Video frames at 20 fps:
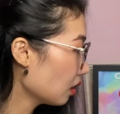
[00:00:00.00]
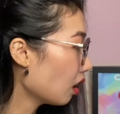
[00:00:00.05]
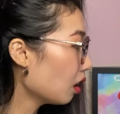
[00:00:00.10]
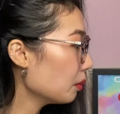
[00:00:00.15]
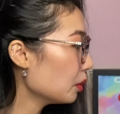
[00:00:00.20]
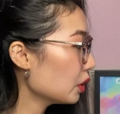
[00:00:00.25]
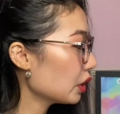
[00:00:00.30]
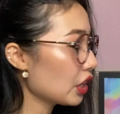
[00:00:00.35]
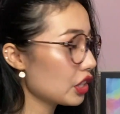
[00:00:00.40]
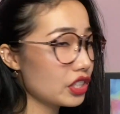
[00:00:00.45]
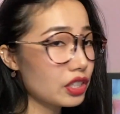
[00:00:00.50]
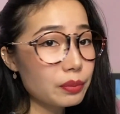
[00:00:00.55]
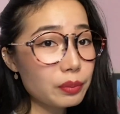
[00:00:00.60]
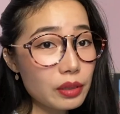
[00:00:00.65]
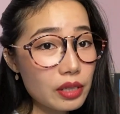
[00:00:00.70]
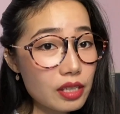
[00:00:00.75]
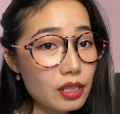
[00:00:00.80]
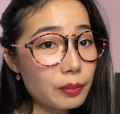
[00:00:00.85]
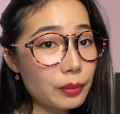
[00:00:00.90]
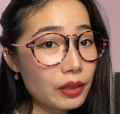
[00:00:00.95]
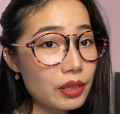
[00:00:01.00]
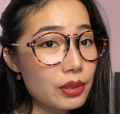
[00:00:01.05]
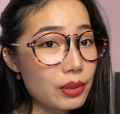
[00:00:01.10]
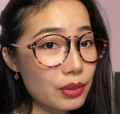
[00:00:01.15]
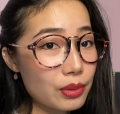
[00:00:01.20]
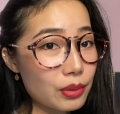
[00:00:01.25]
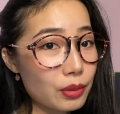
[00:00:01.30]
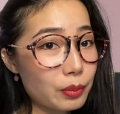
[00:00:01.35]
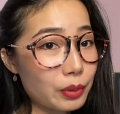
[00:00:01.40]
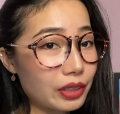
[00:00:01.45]
Communication principle is
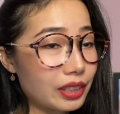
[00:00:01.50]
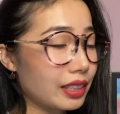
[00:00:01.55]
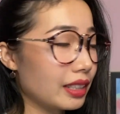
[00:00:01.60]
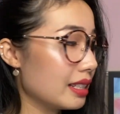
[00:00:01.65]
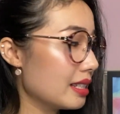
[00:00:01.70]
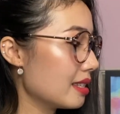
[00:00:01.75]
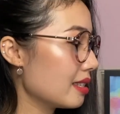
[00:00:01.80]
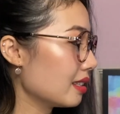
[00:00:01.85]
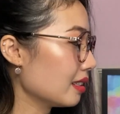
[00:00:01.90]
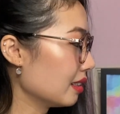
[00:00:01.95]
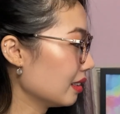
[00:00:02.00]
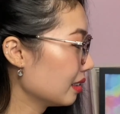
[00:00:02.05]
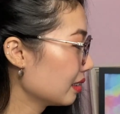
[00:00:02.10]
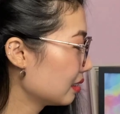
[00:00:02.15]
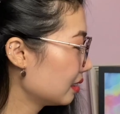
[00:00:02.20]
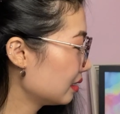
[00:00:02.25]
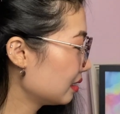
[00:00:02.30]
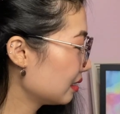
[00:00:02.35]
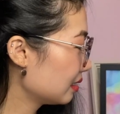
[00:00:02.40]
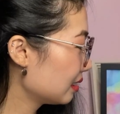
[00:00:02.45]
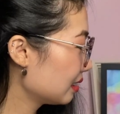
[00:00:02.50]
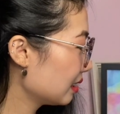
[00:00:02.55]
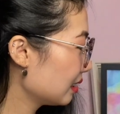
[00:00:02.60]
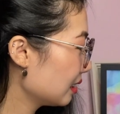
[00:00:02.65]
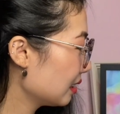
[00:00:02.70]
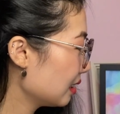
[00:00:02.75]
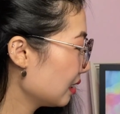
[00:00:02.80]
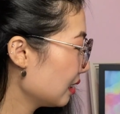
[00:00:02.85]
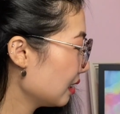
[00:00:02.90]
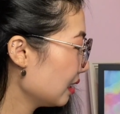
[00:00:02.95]
also pretty easy.
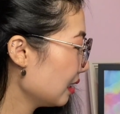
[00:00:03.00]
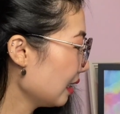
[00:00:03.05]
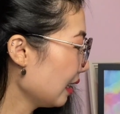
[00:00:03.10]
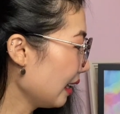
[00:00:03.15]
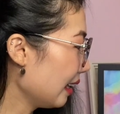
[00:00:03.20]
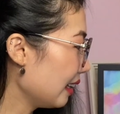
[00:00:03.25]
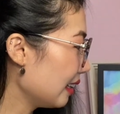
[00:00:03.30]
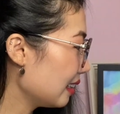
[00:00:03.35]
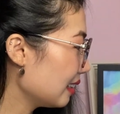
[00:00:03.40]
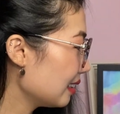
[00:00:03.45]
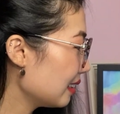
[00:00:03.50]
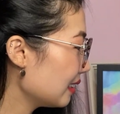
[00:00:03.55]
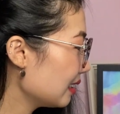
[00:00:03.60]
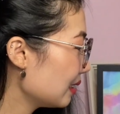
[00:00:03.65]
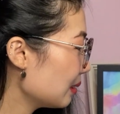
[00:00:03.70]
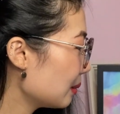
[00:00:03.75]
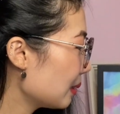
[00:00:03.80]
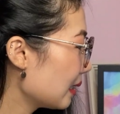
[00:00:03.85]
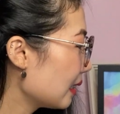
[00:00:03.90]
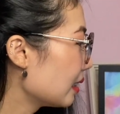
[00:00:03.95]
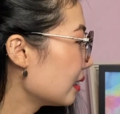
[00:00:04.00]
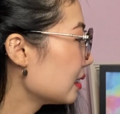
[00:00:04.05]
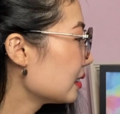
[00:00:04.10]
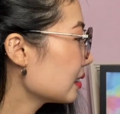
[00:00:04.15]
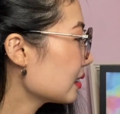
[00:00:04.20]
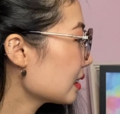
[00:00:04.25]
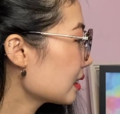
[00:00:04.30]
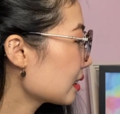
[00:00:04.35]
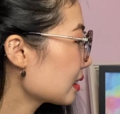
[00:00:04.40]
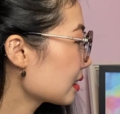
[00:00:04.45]
And what
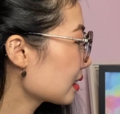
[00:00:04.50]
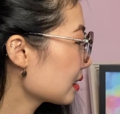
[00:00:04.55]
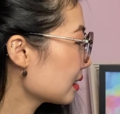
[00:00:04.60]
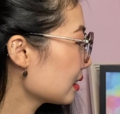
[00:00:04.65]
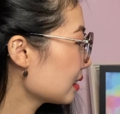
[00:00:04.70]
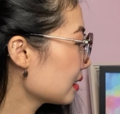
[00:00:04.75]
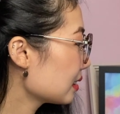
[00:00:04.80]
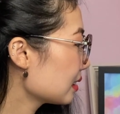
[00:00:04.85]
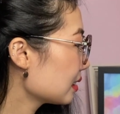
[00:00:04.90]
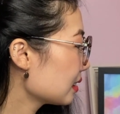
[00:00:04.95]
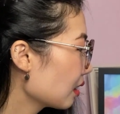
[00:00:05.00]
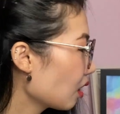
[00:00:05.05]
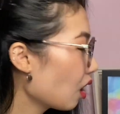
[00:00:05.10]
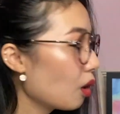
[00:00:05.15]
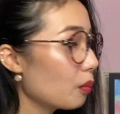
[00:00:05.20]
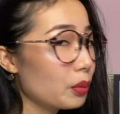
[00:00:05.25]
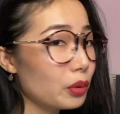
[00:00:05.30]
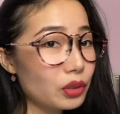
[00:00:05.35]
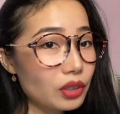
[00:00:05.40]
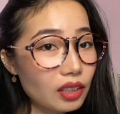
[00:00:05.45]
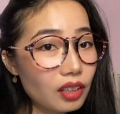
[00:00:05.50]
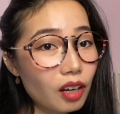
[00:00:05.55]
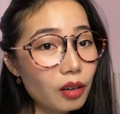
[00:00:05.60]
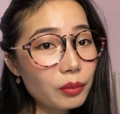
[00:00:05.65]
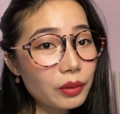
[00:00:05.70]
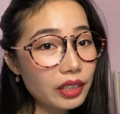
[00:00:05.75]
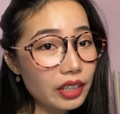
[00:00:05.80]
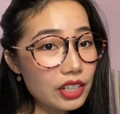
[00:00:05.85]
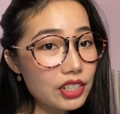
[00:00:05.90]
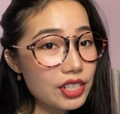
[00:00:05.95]
else? Computer
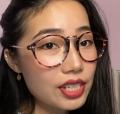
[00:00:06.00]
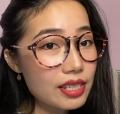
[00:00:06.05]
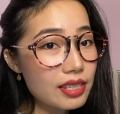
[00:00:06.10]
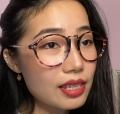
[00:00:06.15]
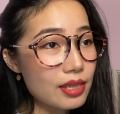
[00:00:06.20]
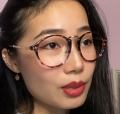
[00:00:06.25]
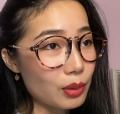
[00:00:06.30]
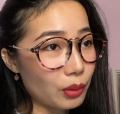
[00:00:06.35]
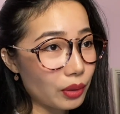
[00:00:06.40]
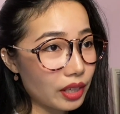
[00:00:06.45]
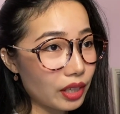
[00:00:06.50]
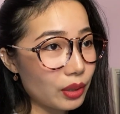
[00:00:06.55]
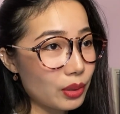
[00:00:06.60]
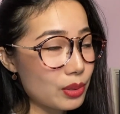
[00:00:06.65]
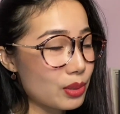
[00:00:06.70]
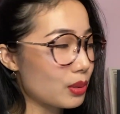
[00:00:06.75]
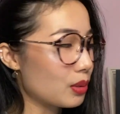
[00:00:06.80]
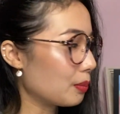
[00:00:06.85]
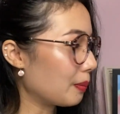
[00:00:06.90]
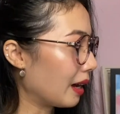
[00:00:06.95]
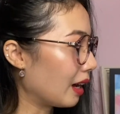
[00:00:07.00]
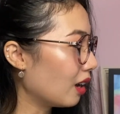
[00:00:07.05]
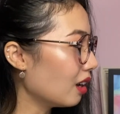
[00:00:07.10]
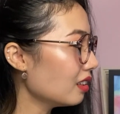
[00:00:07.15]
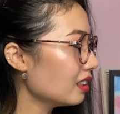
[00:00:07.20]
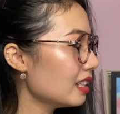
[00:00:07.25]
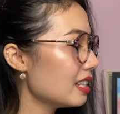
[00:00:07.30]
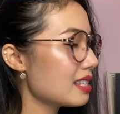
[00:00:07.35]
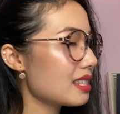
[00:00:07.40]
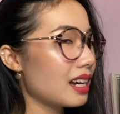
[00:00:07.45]
communications is okay also, but
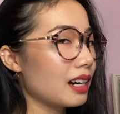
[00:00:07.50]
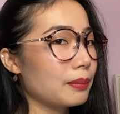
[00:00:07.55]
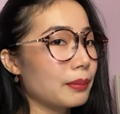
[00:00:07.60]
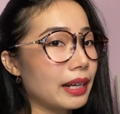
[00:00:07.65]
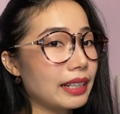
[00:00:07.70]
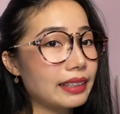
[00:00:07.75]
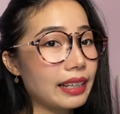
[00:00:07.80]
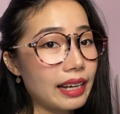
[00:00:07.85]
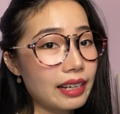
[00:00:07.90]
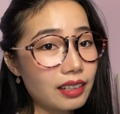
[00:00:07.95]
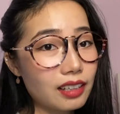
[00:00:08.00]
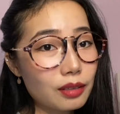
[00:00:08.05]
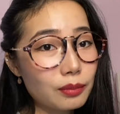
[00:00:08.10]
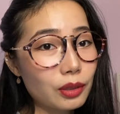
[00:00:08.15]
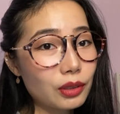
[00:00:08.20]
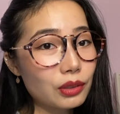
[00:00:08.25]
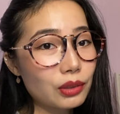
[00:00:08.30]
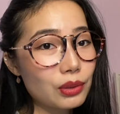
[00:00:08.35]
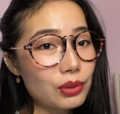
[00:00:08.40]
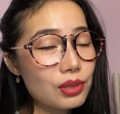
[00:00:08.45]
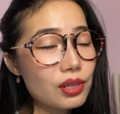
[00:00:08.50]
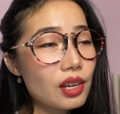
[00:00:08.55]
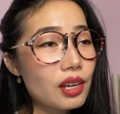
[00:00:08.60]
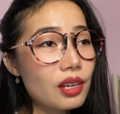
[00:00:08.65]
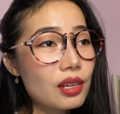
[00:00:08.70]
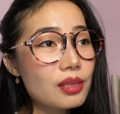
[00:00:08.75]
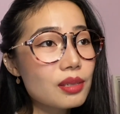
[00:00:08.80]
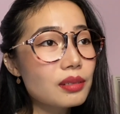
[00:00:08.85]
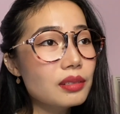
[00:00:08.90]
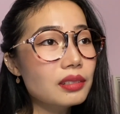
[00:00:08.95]
all these are my technical modules.
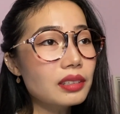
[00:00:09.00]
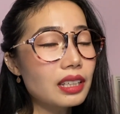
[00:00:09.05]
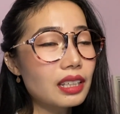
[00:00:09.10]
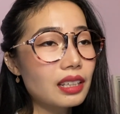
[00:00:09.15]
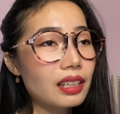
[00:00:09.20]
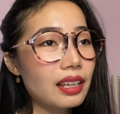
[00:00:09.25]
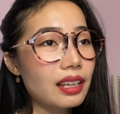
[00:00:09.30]
So